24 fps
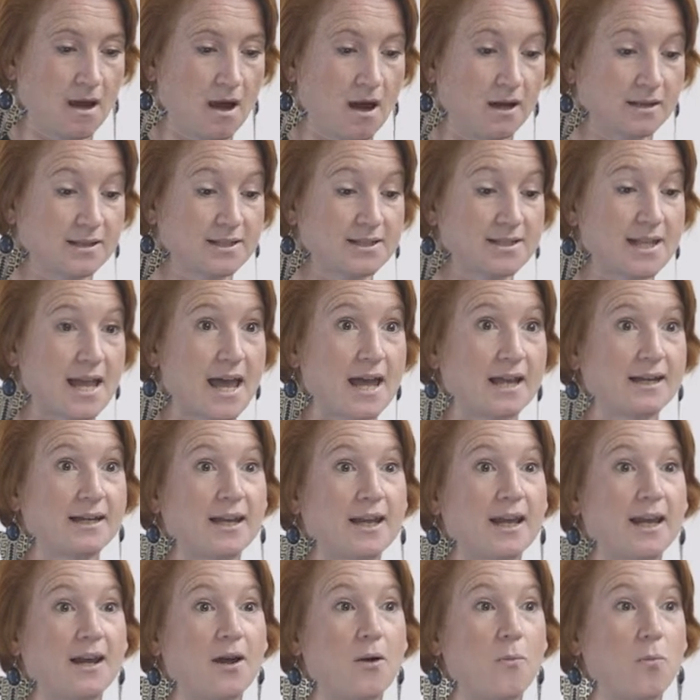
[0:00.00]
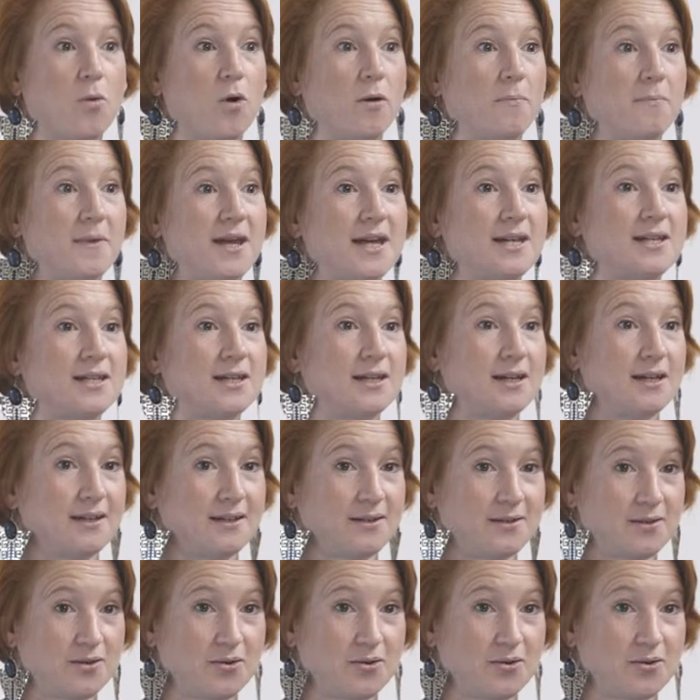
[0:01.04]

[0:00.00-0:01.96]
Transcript: Understanding what media